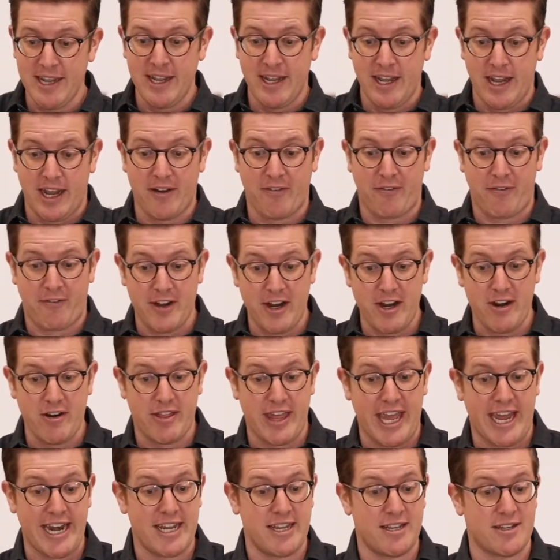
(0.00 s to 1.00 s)
a fear
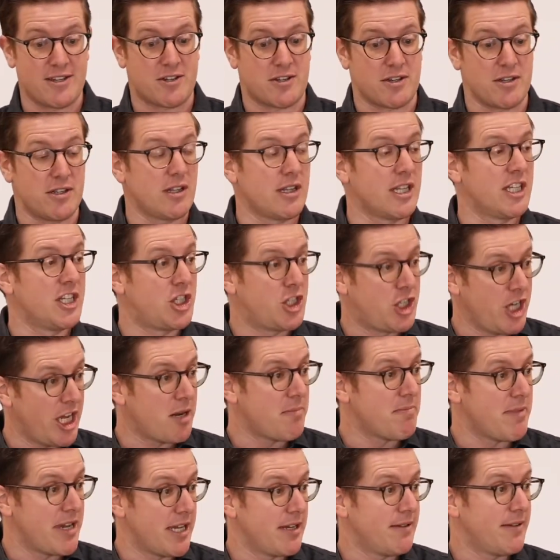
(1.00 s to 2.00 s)
that is
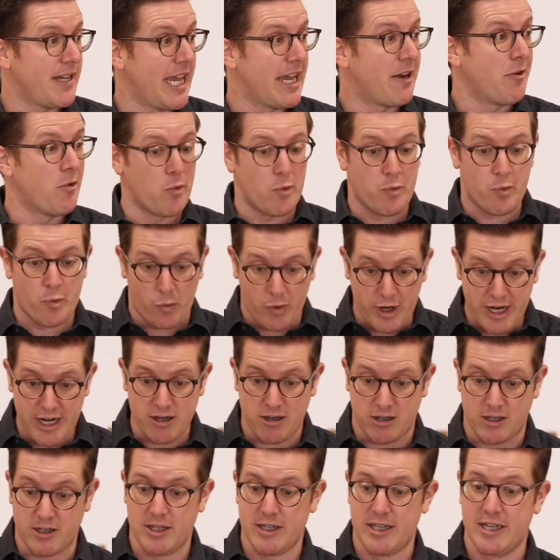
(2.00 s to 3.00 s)
legitimate and
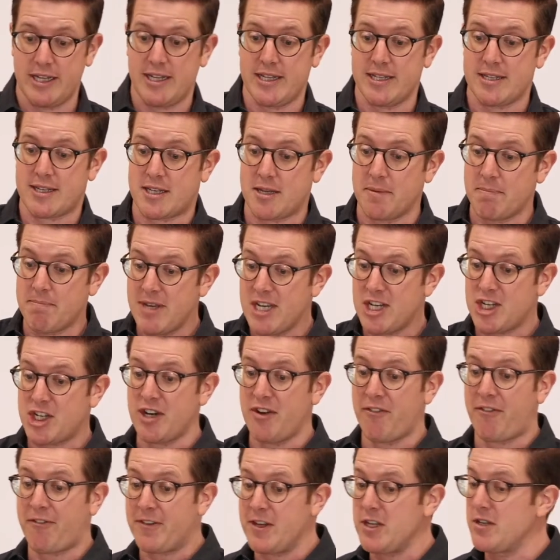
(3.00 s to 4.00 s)
real. Submission
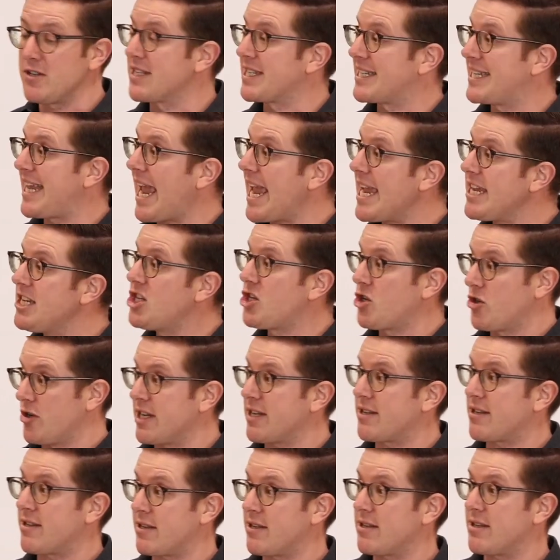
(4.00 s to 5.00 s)
feels
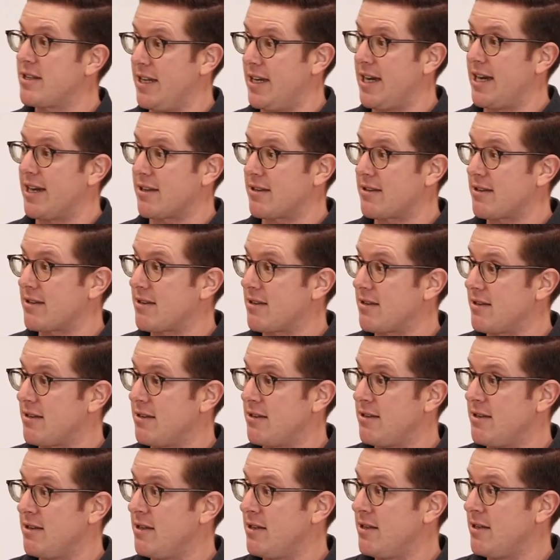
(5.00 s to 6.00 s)
dangerous to us.
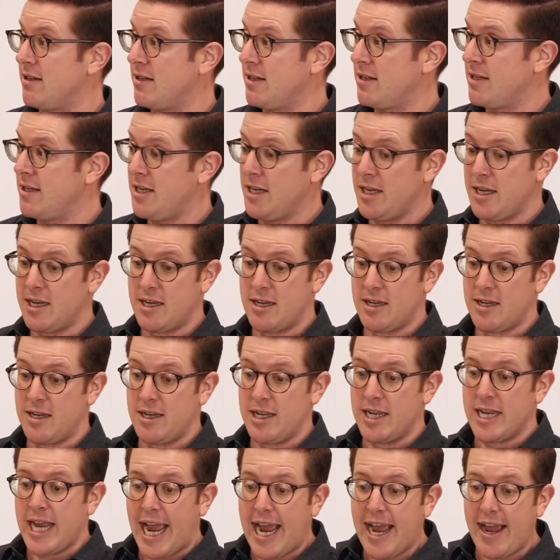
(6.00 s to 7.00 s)

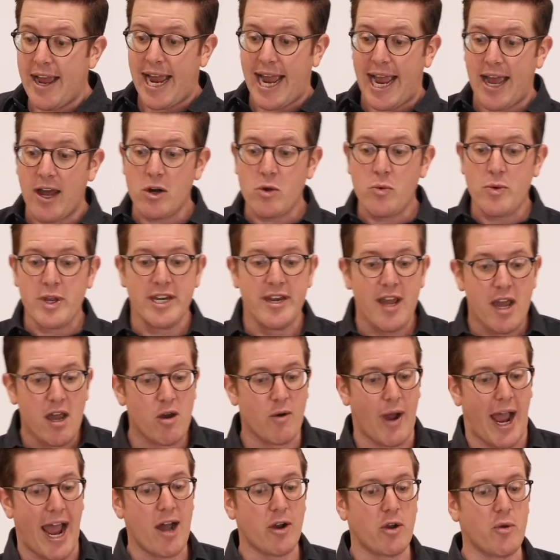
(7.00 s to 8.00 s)
How do we know?
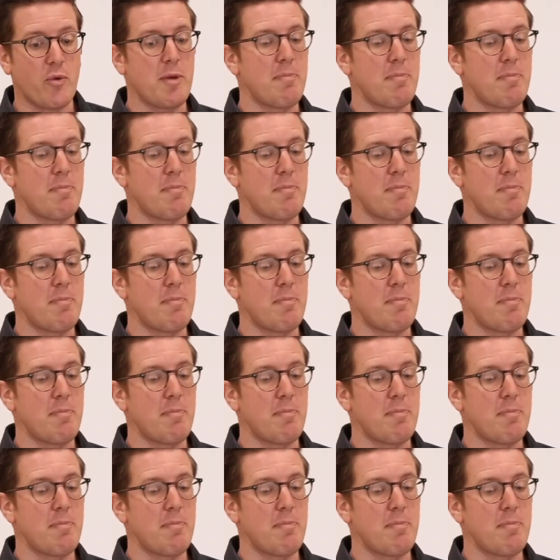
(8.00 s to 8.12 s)
How can we